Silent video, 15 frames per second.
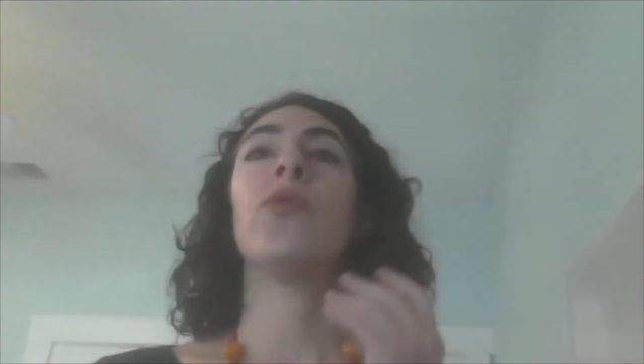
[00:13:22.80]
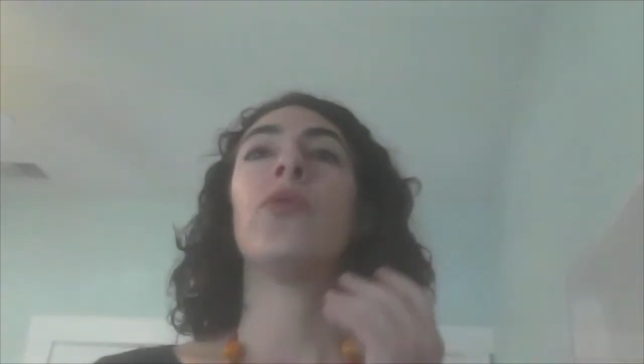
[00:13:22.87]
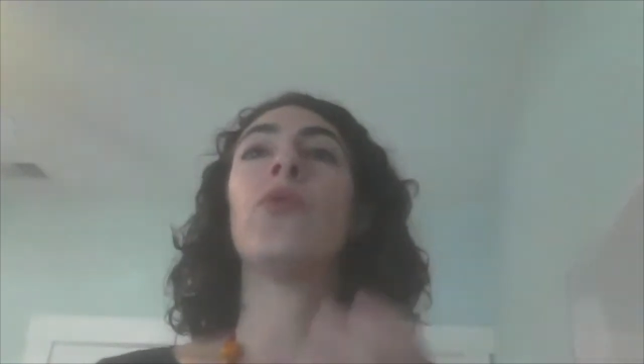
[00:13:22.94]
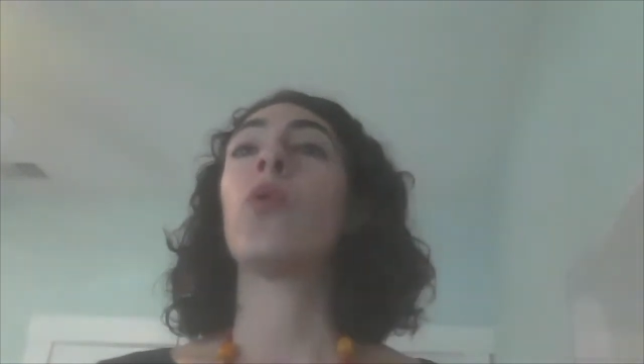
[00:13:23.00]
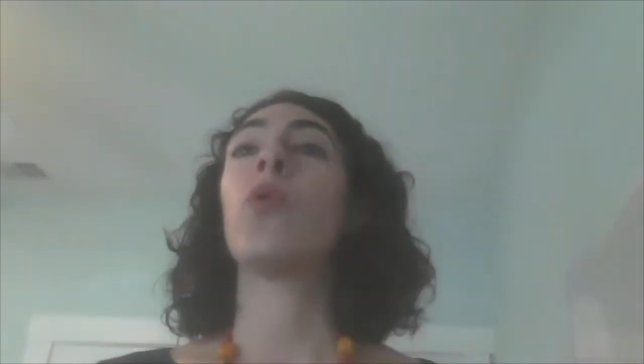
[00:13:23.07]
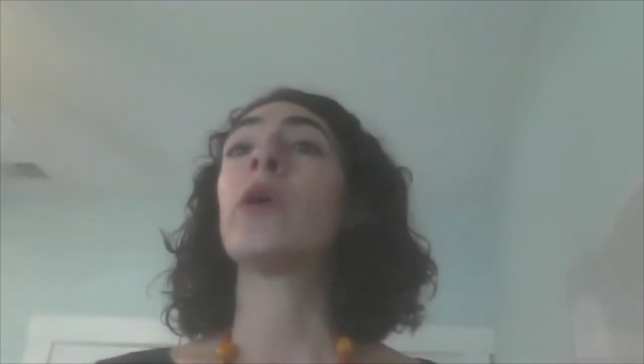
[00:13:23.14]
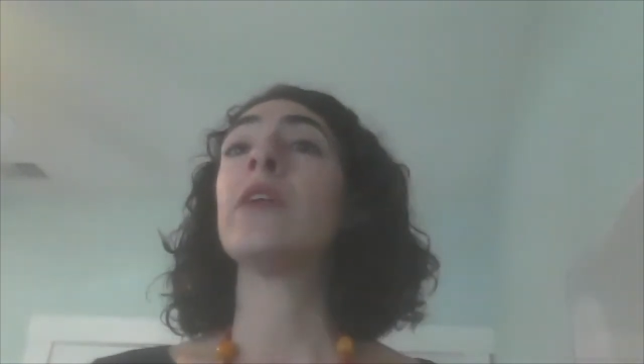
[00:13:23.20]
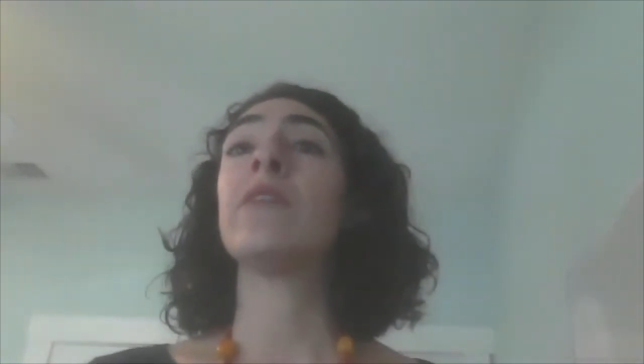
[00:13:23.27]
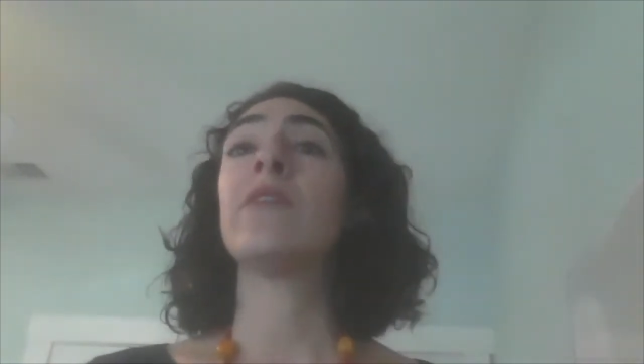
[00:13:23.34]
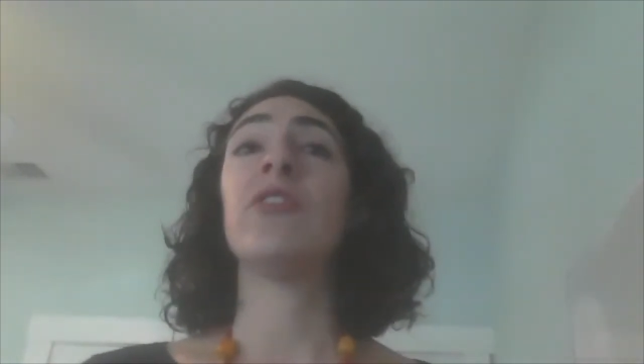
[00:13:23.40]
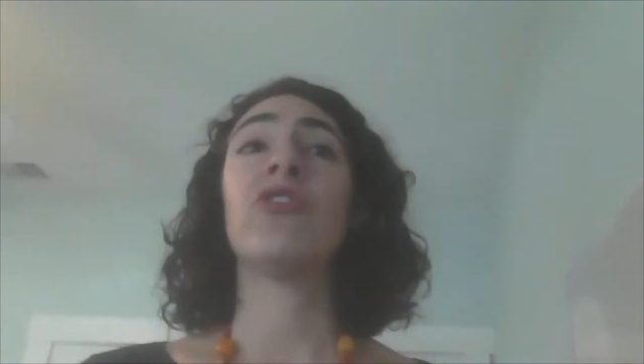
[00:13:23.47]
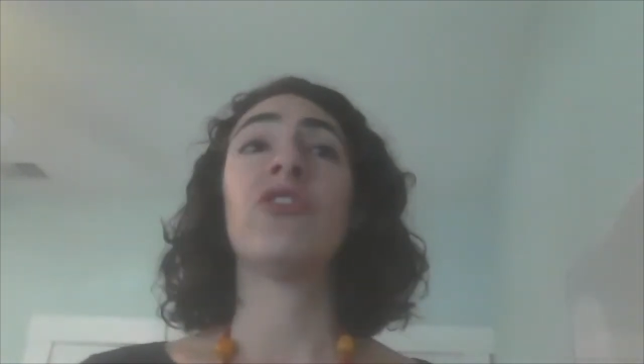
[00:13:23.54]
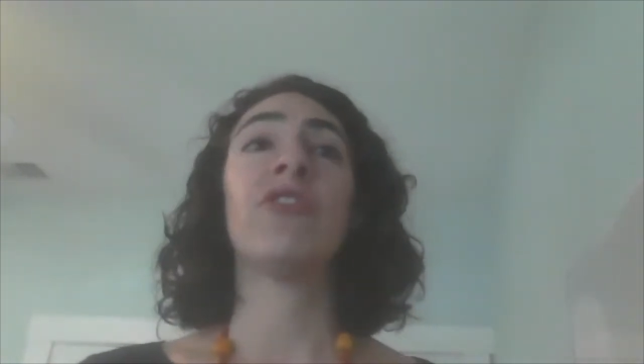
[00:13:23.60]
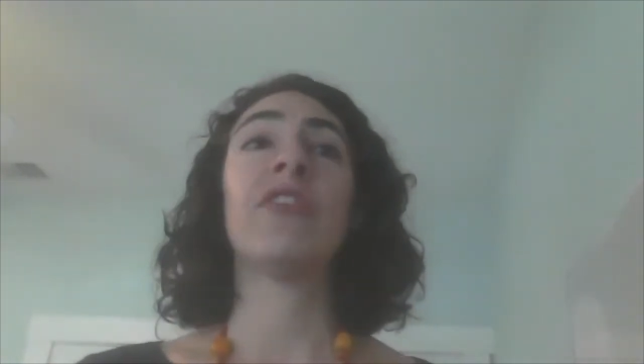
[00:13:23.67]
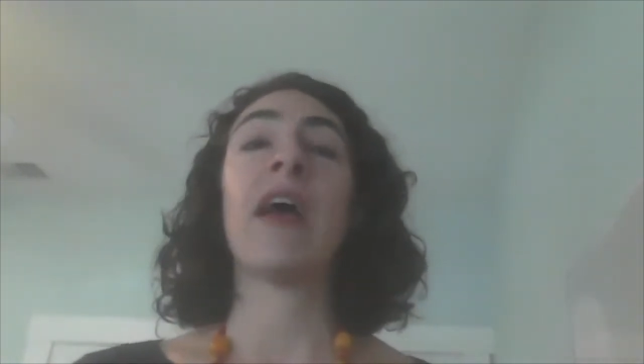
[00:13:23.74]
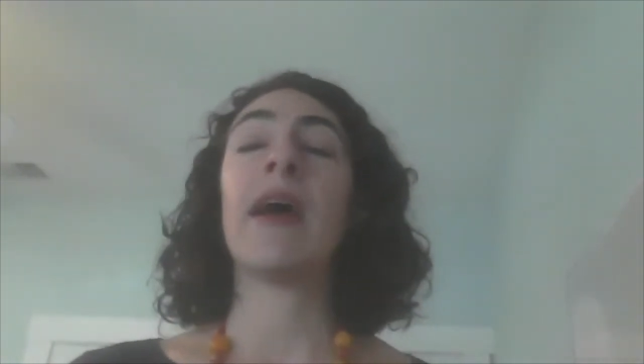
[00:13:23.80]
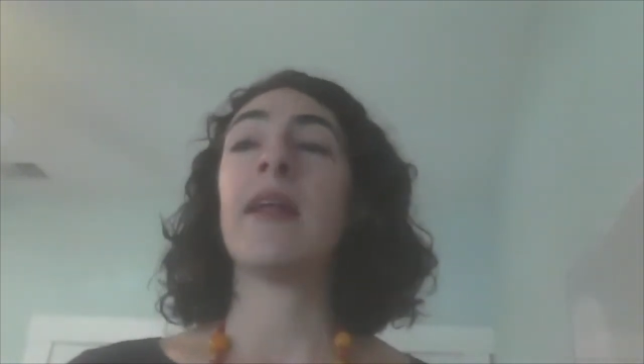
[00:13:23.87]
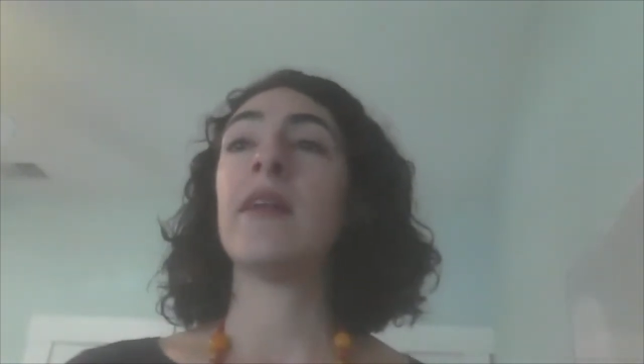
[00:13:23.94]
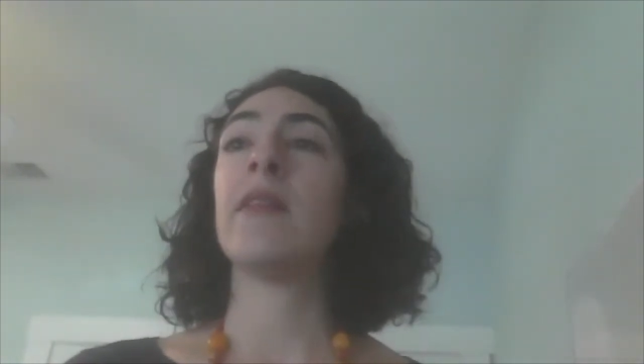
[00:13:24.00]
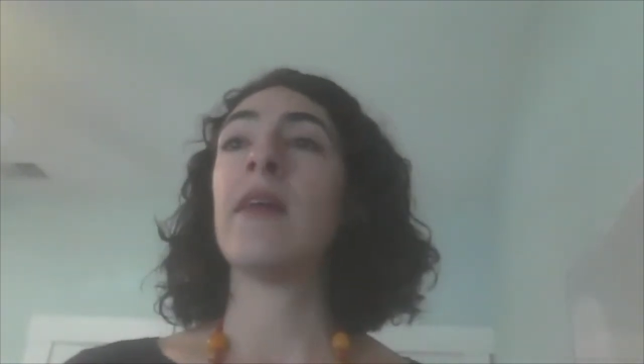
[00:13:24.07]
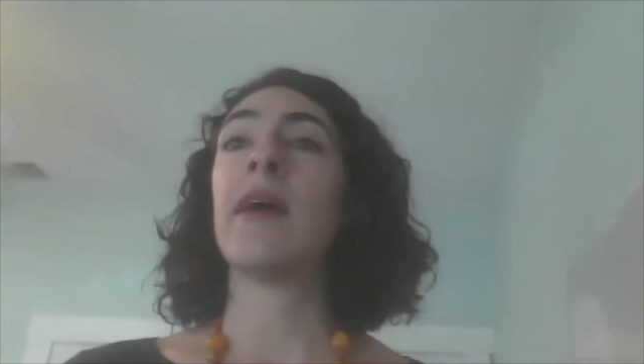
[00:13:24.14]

organizations that